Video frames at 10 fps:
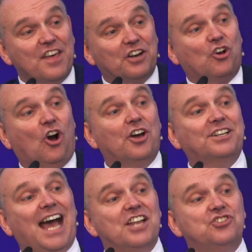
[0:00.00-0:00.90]
that God
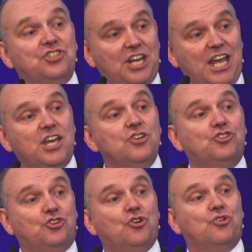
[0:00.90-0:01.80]
can
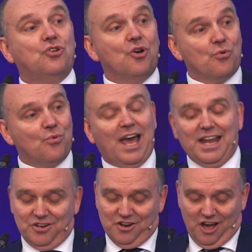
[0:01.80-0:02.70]
change you
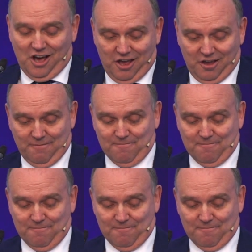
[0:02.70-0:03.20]
right now.